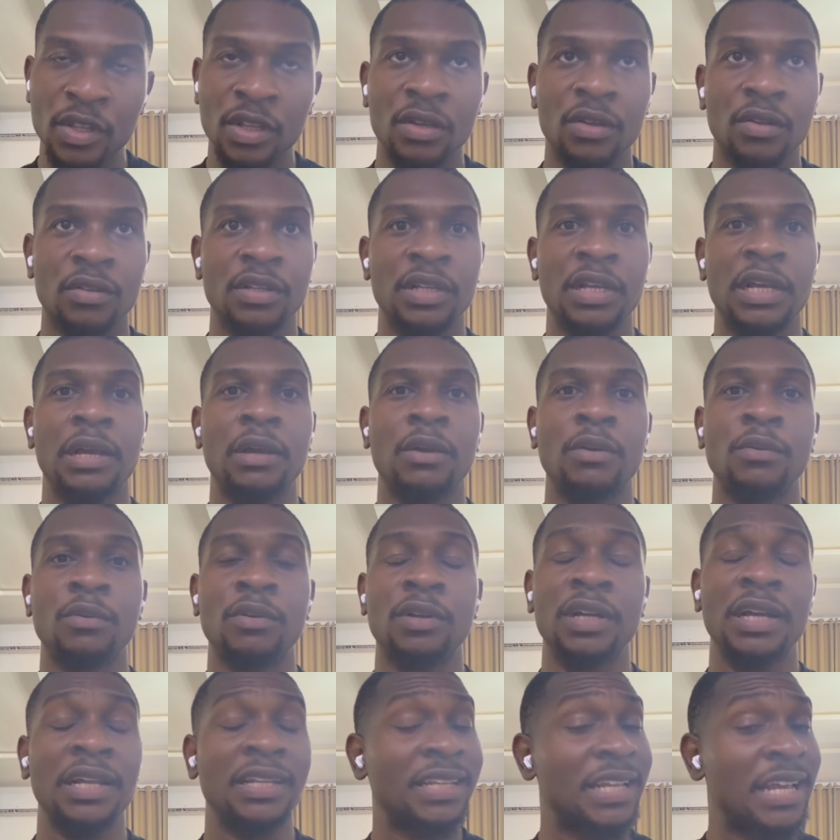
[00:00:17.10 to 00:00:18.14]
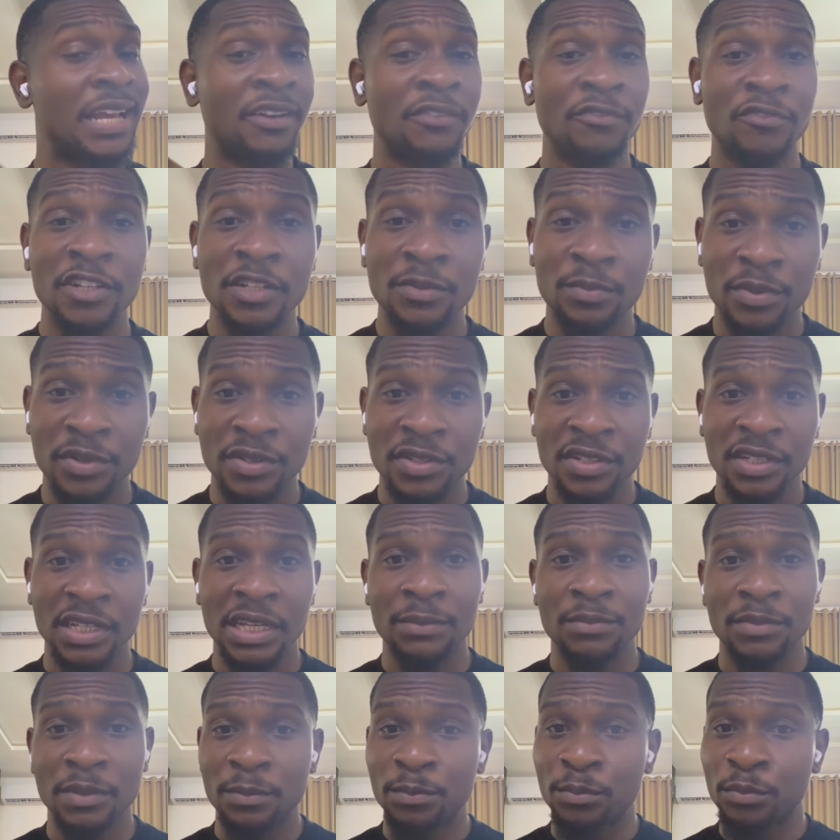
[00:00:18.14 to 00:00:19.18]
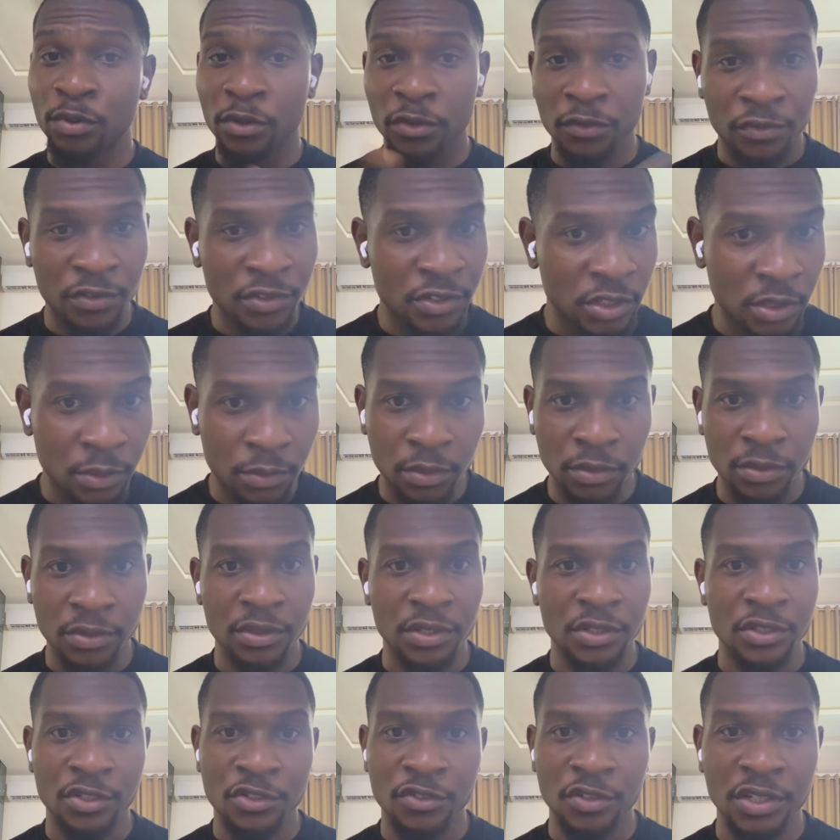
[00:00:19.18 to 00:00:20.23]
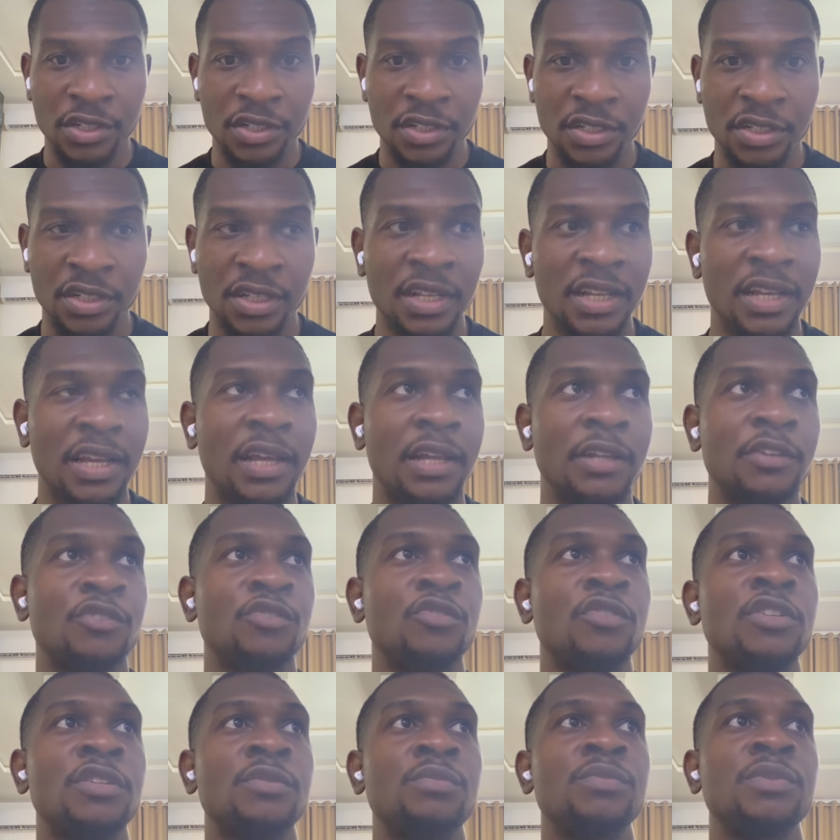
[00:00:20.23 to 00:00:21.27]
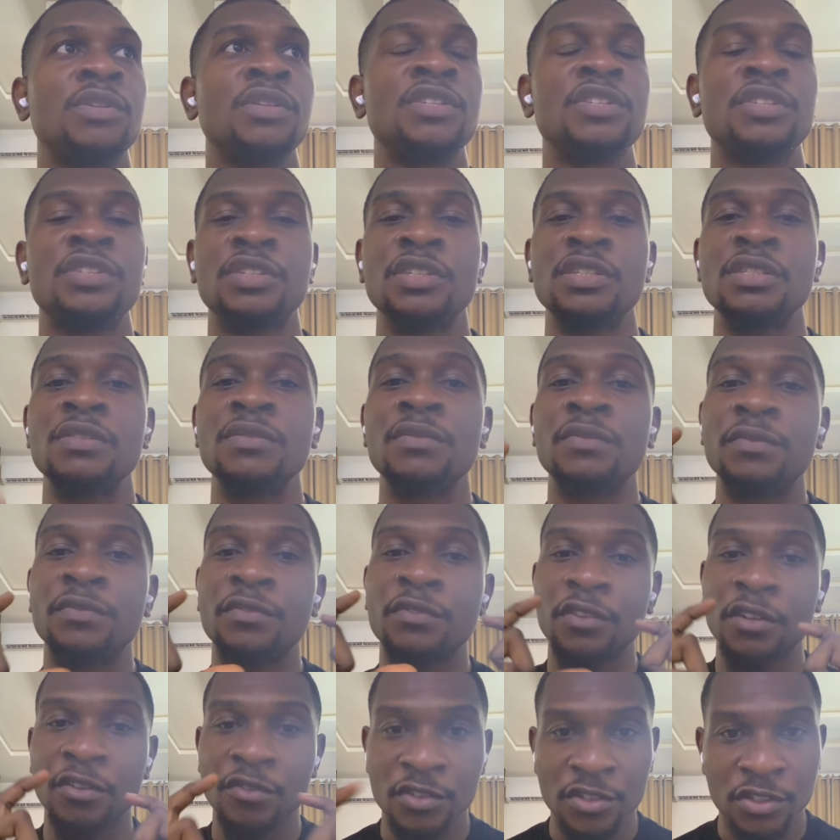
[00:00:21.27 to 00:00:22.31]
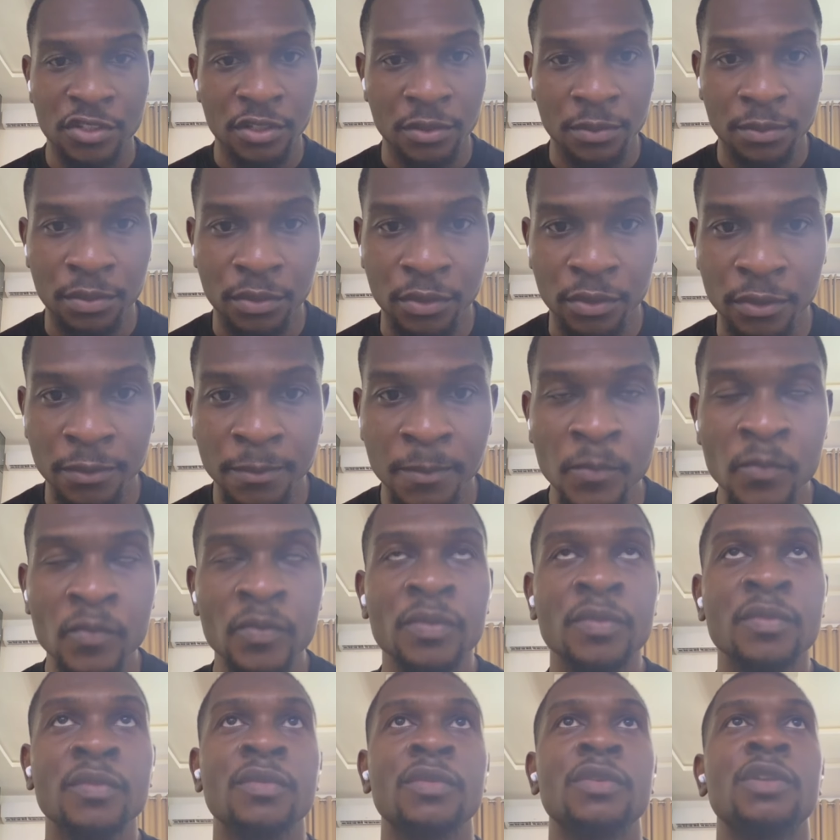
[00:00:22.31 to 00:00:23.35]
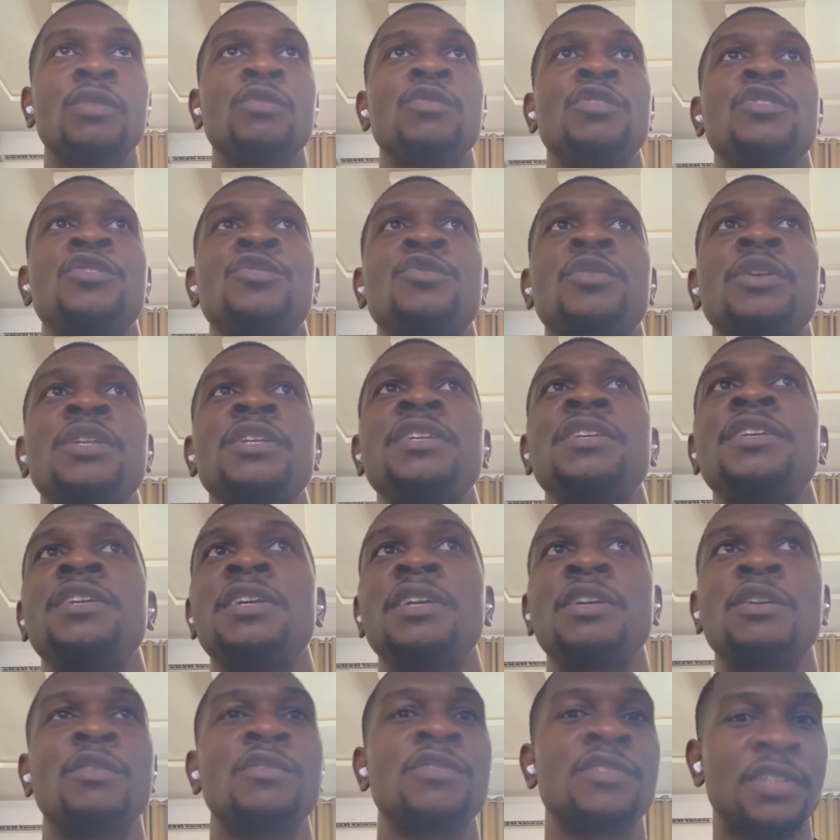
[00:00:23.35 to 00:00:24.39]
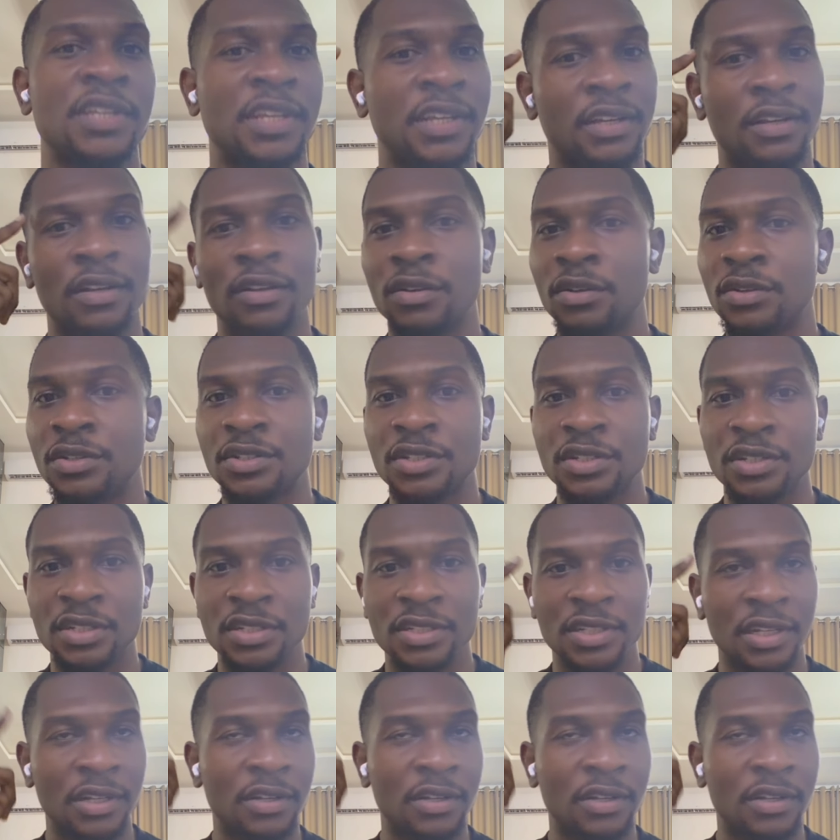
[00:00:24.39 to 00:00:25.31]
on how an average person can be profitable in trading. And trust me, this is very simple. We usually hear of psychology,